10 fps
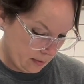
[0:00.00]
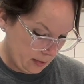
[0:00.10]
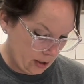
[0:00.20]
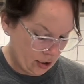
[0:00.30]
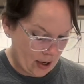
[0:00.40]

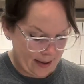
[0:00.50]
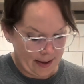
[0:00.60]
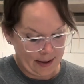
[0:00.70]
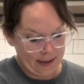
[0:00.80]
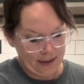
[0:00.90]
let's try
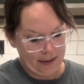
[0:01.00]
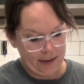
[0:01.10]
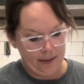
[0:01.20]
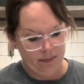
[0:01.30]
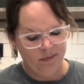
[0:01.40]
this.
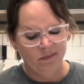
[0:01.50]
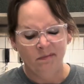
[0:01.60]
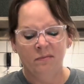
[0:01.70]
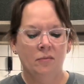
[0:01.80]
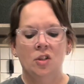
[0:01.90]

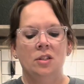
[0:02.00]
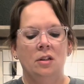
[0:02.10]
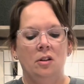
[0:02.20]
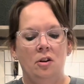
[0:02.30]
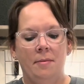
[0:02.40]
Just a
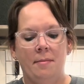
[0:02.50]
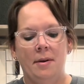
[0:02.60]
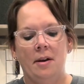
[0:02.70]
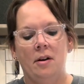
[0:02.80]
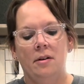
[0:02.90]
little bit
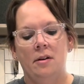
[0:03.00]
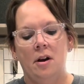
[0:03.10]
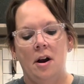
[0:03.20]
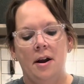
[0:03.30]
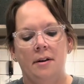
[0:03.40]
bigger. All
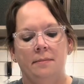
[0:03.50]
right.